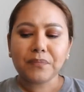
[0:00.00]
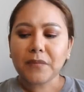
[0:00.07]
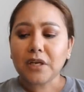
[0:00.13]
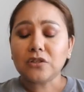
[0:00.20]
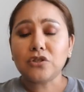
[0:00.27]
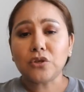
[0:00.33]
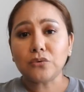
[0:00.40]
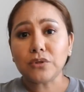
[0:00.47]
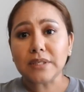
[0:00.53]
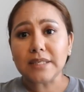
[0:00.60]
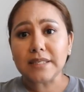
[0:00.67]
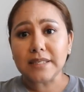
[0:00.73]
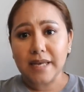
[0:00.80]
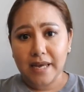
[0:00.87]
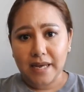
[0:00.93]
So
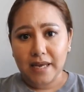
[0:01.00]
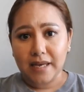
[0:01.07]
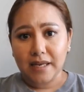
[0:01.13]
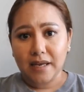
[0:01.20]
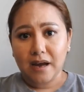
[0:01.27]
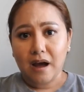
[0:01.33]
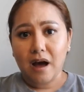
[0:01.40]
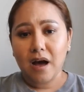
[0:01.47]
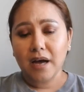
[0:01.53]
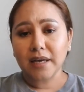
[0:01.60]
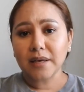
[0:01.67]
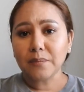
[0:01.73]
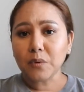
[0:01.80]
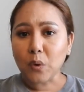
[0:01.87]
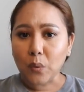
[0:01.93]
today I
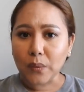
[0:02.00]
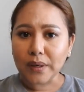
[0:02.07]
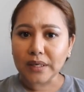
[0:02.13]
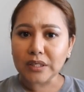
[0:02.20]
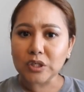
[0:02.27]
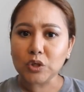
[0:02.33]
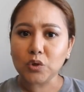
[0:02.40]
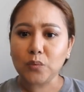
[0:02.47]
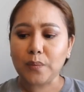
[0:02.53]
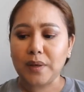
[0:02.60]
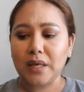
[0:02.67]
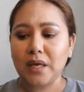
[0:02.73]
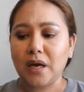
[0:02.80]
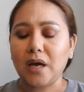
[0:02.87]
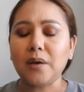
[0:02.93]
am going to
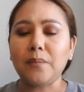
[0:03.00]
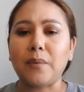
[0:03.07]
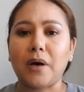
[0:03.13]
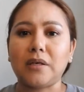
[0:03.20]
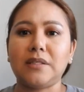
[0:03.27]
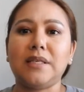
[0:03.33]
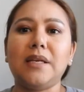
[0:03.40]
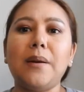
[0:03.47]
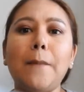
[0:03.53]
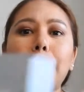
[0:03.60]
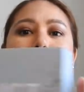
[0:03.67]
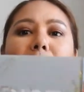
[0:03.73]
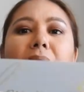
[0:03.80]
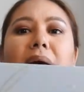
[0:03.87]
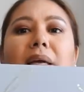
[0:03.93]
be unboxing
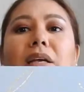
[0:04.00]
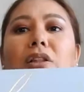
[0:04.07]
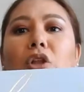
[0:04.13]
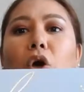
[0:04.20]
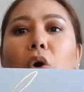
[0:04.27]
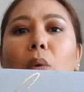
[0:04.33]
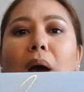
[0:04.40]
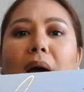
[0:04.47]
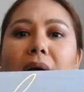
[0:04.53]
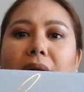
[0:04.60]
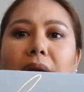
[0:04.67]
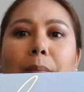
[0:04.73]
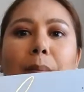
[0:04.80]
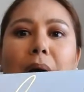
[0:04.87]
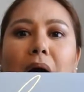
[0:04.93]
my Glow
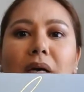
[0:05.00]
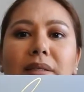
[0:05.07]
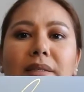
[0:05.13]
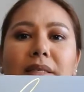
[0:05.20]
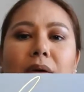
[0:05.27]
Addict box.